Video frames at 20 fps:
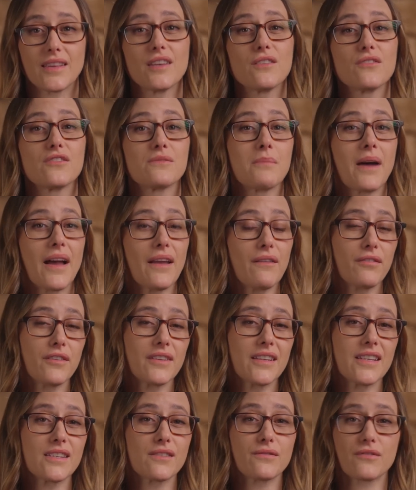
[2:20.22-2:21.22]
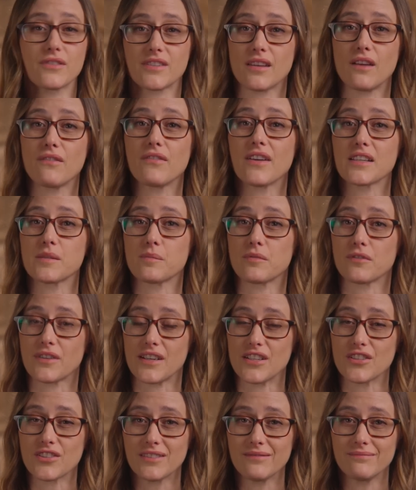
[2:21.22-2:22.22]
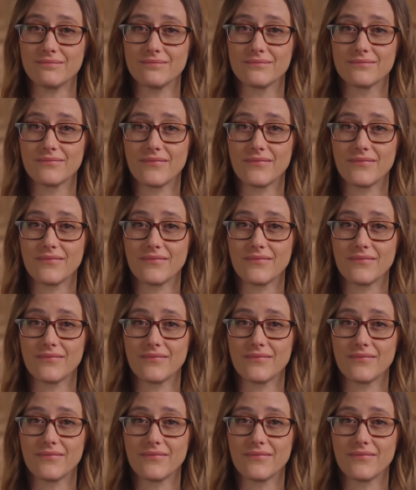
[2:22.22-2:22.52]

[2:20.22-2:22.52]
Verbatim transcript: they use mindfulness for self exploration.